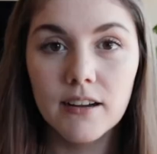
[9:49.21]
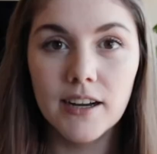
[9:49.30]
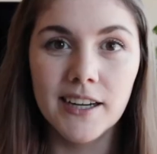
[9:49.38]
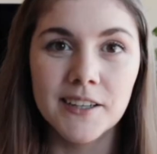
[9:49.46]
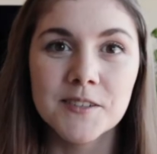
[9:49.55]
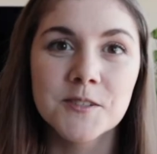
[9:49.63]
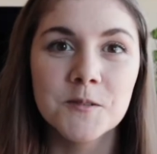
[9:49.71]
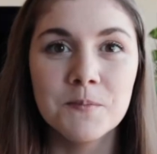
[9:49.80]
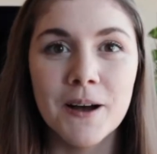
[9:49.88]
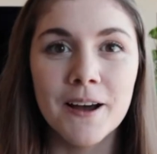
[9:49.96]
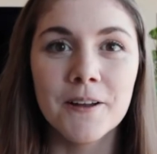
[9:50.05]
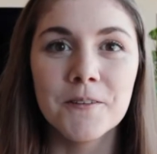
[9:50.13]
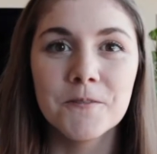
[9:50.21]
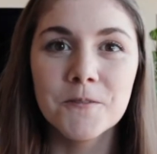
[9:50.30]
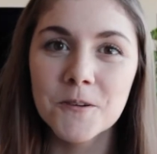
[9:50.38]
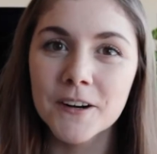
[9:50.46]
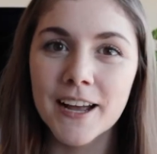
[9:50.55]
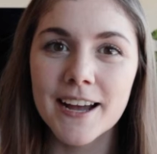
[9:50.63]
I also bought
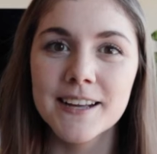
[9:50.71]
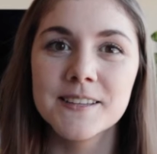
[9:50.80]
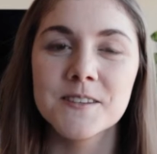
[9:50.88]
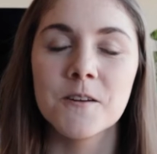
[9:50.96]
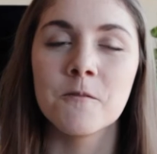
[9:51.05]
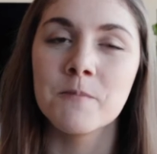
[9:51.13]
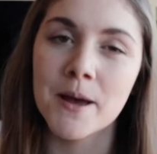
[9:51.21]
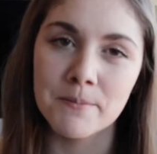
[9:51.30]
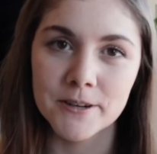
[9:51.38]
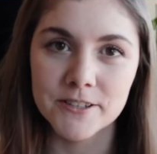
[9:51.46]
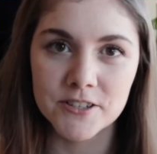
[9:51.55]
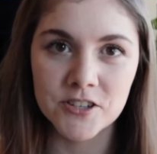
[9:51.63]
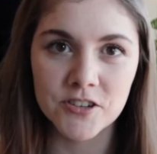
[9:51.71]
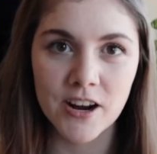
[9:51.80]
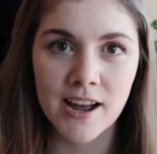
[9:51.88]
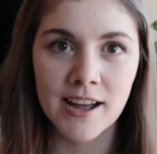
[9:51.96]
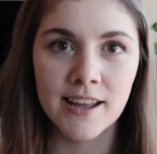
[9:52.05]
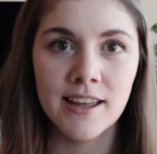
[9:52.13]
4 kinds of peppers to
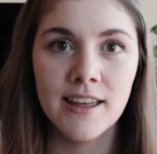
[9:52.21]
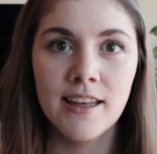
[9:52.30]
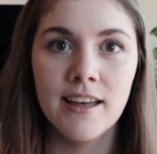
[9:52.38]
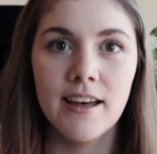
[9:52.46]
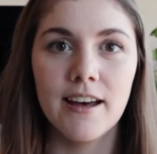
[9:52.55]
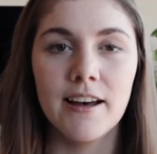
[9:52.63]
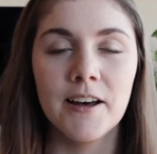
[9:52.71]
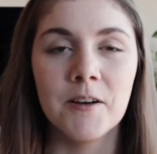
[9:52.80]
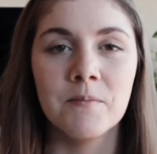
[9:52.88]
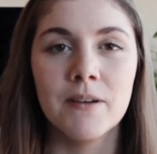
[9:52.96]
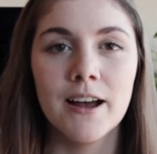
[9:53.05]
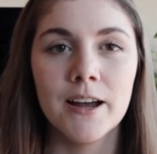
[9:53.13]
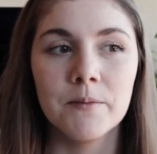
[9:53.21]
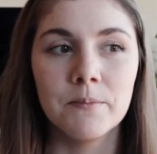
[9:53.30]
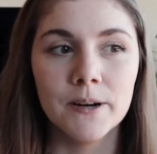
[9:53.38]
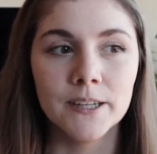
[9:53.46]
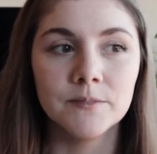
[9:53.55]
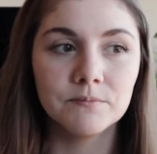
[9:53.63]
try. I
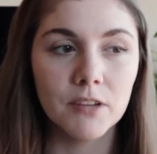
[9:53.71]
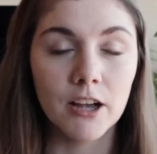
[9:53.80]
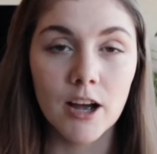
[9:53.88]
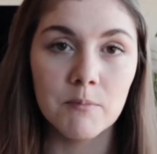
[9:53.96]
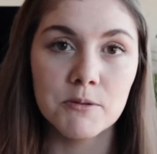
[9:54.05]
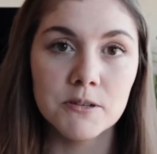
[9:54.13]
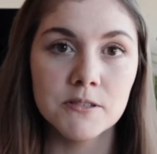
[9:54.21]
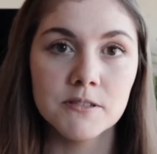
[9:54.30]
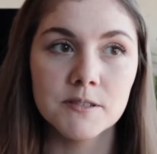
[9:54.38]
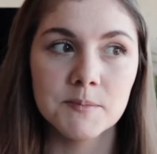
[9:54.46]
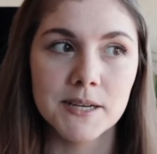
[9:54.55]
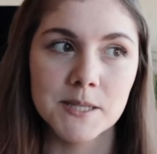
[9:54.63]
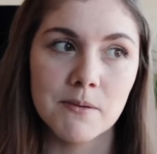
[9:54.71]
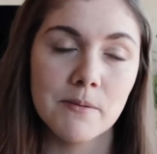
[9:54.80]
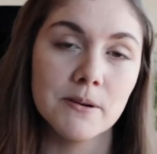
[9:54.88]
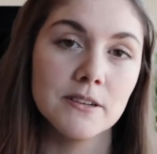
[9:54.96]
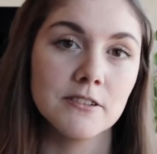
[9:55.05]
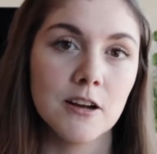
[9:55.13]
bought a couple spicy
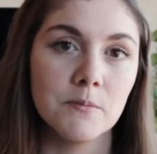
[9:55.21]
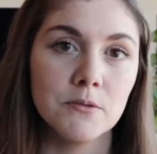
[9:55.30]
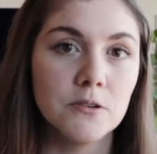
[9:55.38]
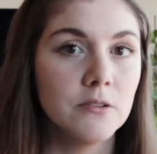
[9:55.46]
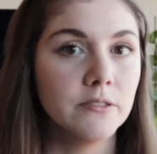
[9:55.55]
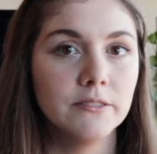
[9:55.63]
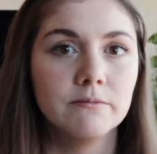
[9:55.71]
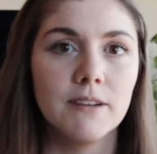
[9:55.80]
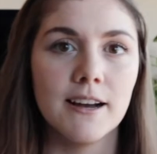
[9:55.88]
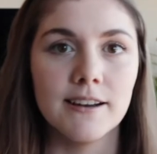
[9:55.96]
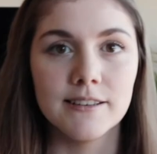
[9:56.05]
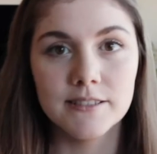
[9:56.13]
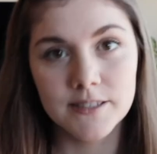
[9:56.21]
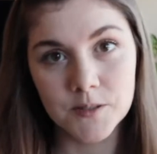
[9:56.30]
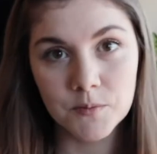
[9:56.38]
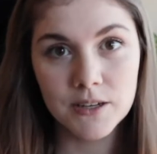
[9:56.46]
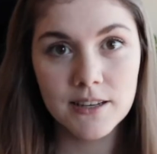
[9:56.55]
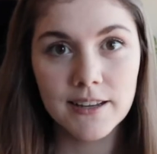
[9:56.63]
peppers, couple
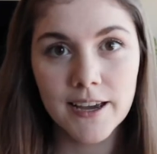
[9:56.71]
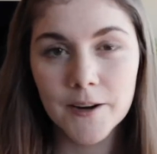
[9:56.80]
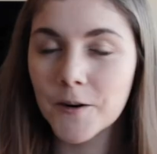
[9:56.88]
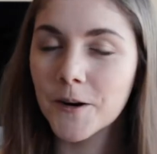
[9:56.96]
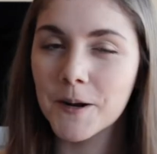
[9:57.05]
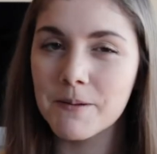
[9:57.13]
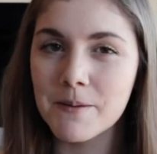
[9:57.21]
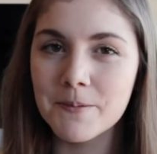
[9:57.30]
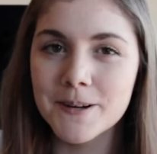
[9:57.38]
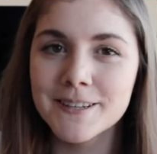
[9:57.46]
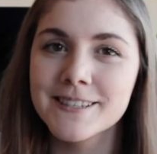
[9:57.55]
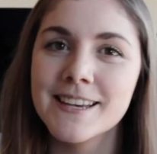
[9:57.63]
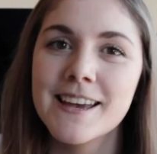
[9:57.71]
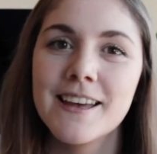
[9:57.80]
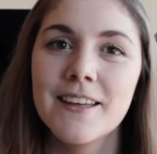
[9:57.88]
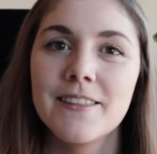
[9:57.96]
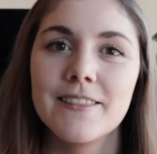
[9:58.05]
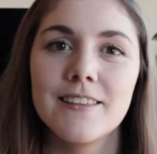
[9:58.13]
sweet category peppers.
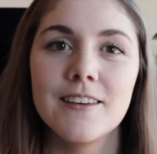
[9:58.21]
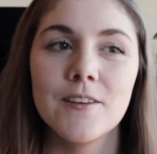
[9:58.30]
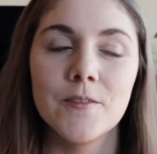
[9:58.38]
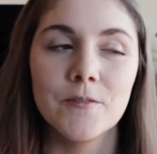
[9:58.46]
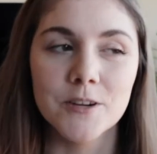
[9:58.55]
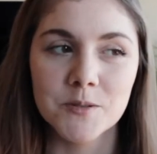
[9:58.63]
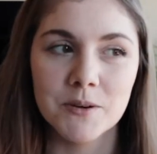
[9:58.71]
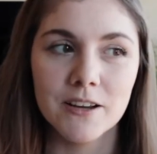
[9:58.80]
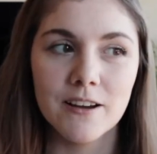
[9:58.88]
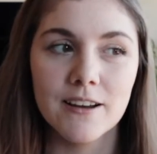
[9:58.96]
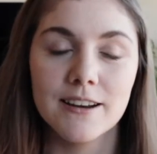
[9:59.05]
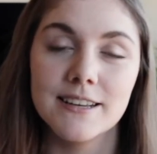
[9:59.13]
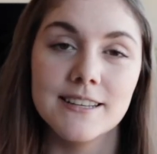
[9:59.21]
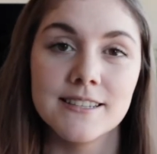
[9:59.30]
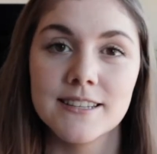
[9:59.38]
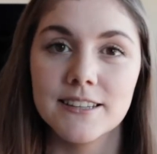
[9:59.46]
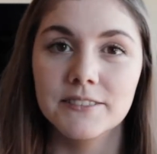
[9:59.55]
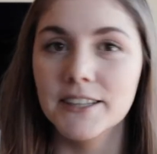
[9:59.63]
The first one I got
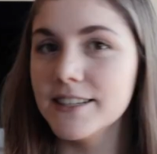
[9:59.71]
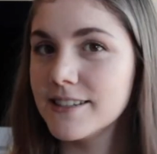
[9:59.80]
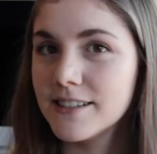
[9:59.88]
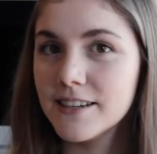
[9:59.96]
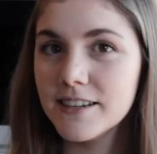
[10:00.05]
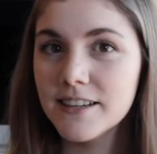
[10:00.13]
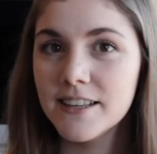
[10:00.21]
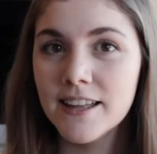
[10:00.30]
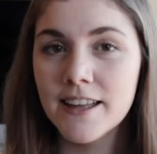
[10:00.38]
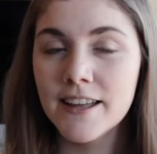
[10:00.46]
is Lycia